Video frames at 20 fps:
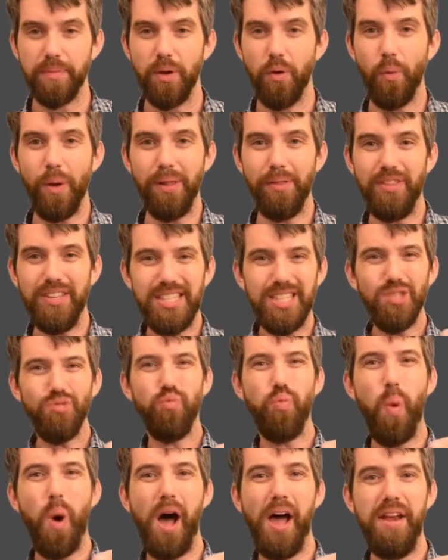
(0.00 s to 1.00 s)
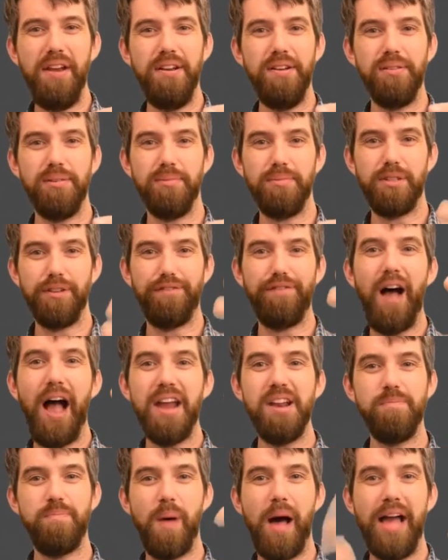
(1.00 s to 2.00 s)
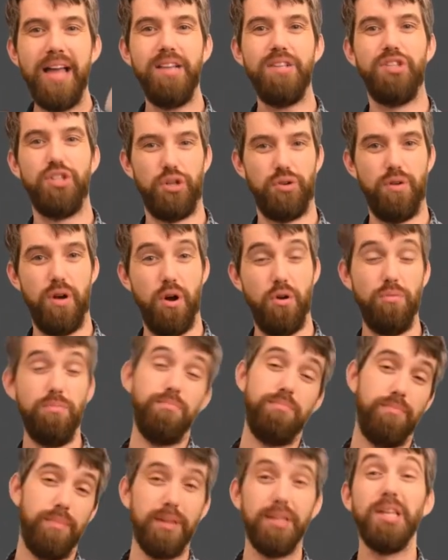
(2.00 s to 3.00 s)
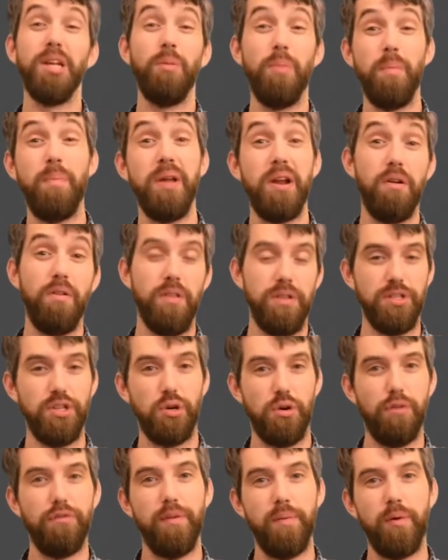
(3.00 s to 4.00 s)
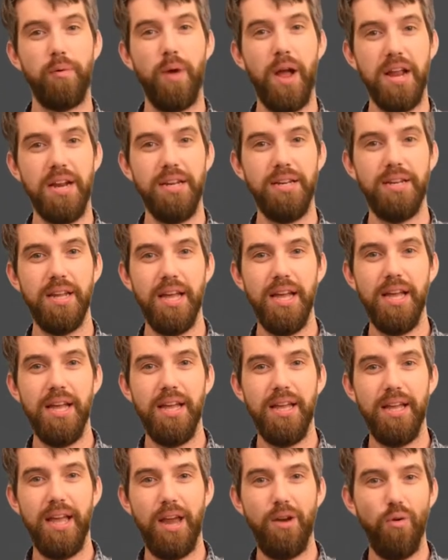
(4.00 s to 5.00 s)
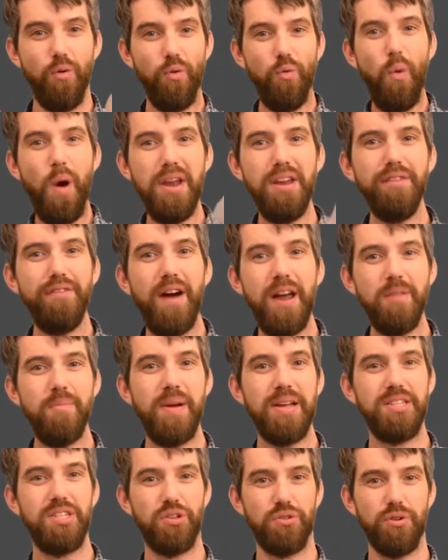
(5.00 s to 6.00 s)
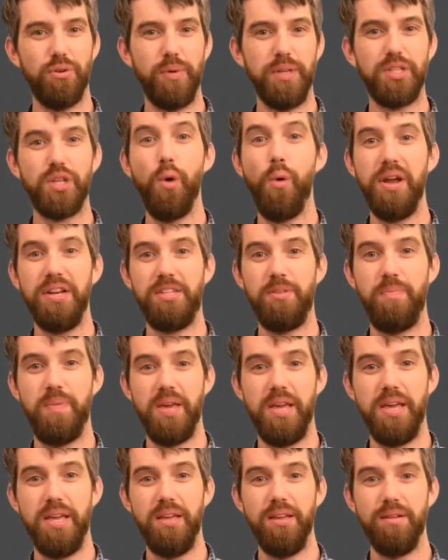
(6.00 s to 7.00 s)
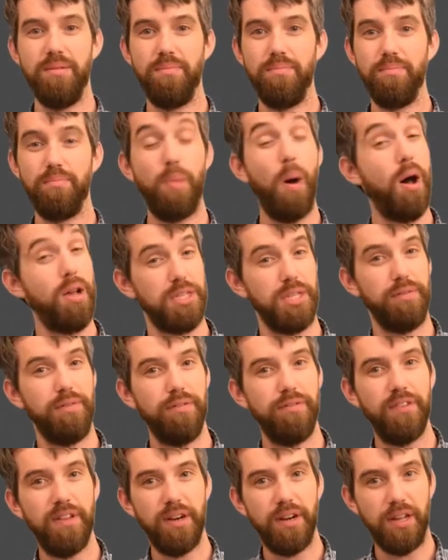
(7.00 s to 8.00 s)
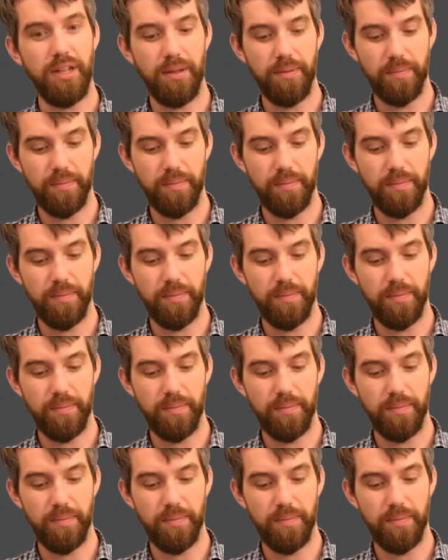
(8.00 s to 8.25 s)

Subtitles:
well, this is 1 divided by 0, a little bit bigger than 0 from the right, and 1 divided by 0 is going to be positive infinity.